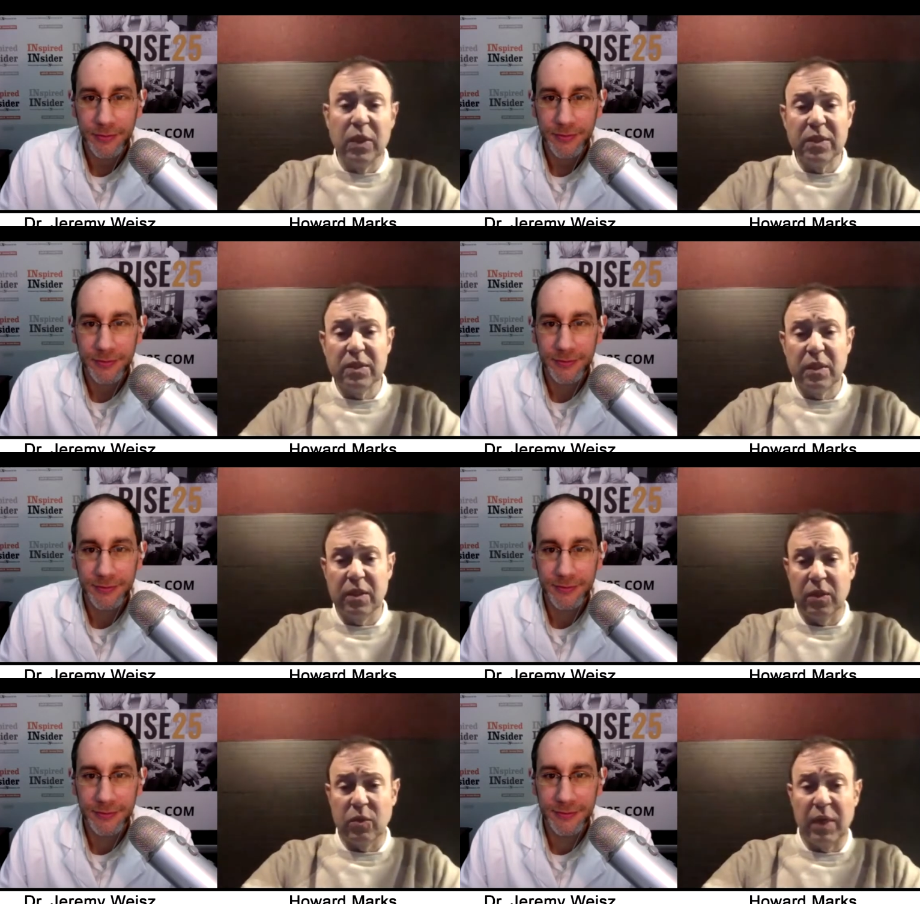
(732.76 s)
Speaker 1: going to
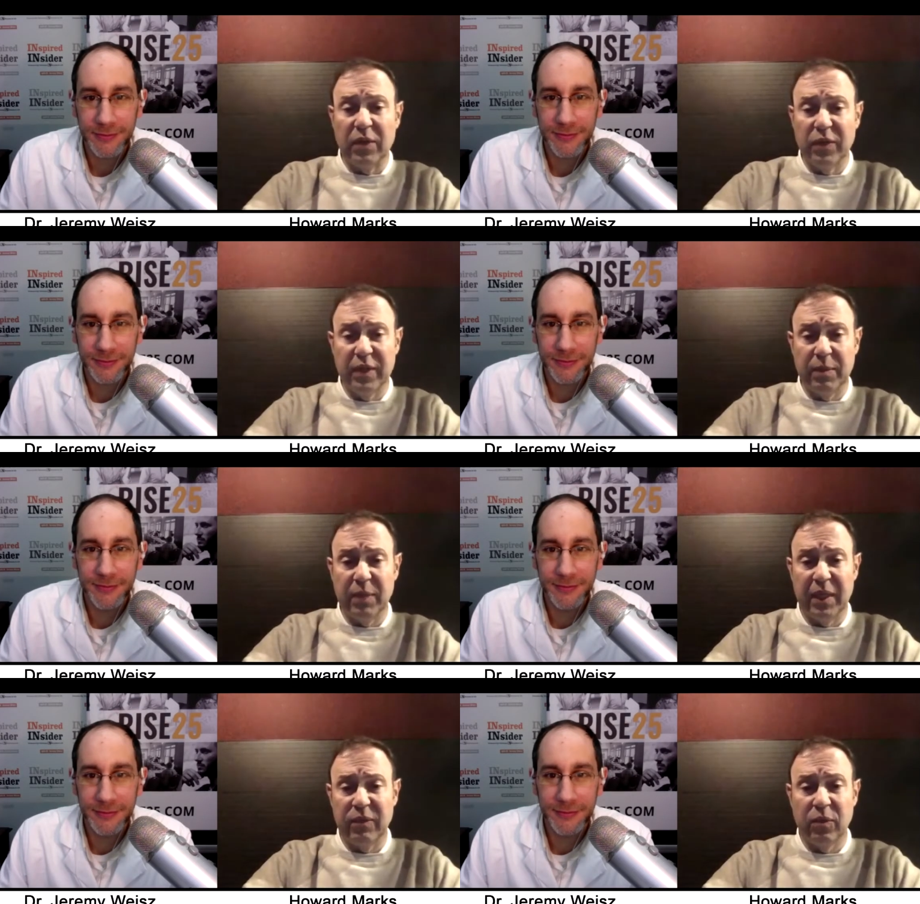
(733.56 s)
start a crowdfunding
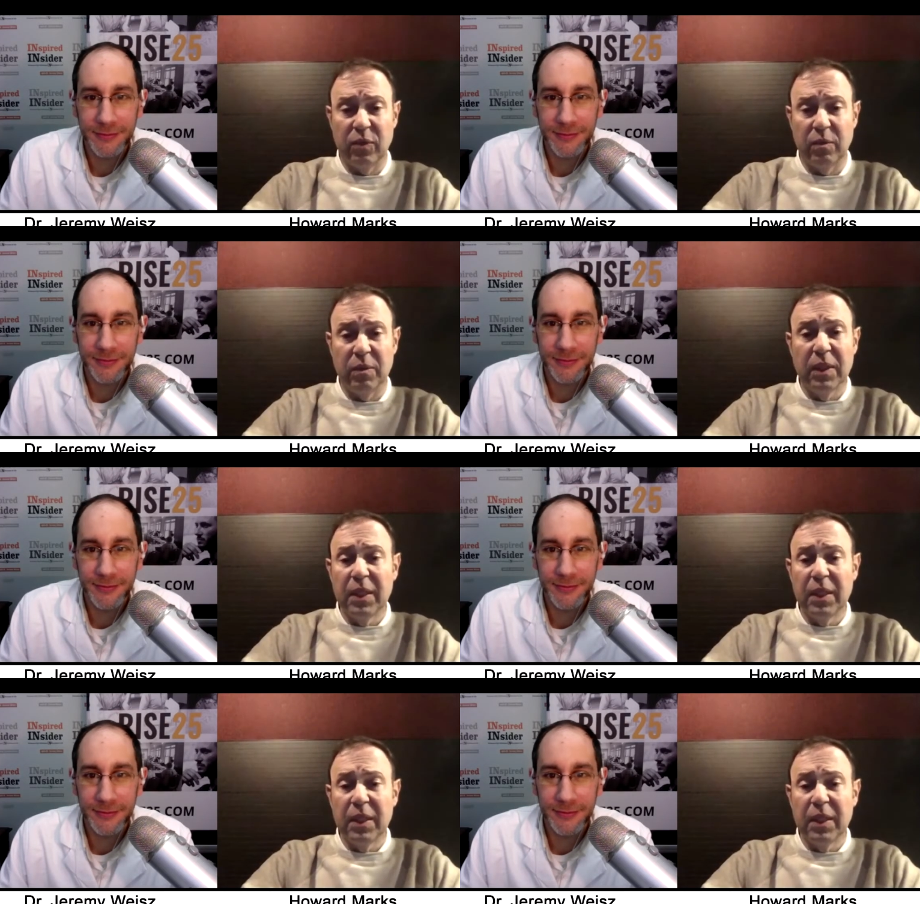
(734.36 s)
platform.